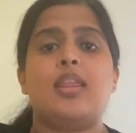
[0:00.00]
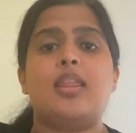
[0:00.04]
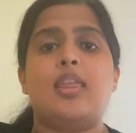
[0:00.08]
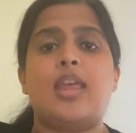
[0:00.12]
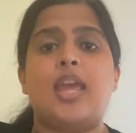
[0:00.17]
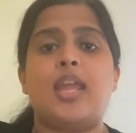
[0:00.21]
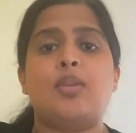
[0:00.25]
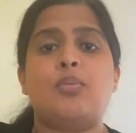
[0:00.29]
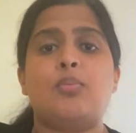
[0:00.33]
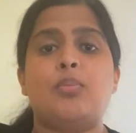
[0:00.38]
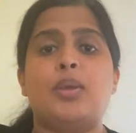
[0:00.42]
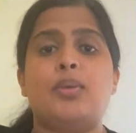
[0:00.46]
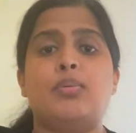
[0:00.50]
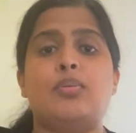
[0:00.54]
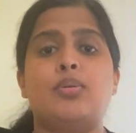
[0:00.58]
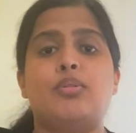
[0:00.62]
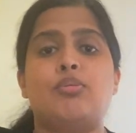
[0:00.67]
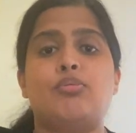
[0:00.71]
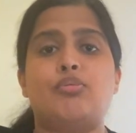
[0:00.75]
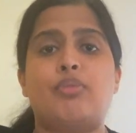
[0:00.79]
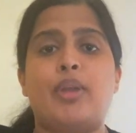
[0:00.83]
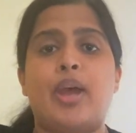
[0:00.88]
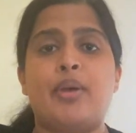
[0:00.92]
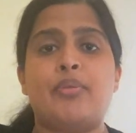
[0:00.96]
Then we
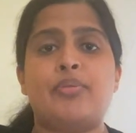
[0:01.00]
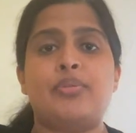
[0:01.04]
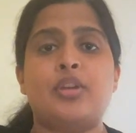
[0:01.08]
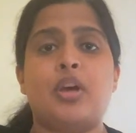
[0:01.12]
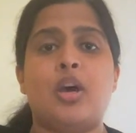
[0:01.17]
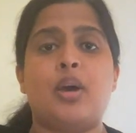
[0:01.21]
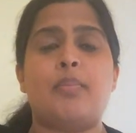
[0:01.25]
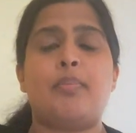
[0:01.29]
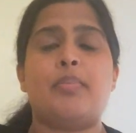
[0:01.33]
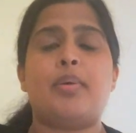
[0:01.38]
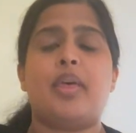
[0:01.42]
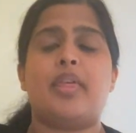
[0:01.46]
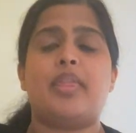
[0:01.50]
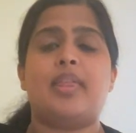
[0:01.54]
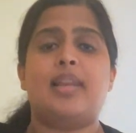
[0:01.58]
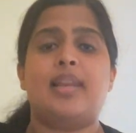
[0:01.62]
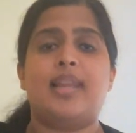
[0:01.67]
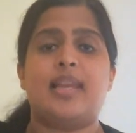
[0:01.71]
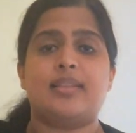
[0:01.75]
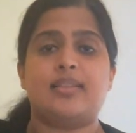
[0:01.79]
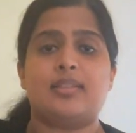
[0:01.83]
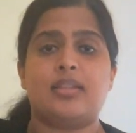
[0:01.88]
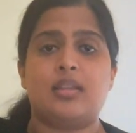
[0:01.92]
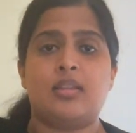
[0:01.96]
will round up the
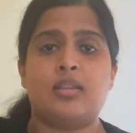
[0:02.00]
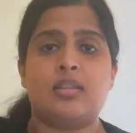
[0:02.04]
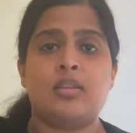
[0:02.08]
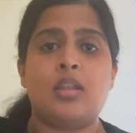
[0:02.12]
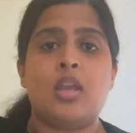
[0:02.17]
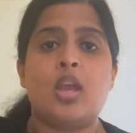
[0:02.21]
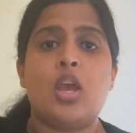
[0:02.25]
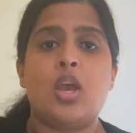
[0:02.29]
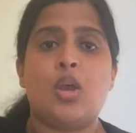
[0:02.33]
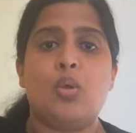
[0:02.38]
lesson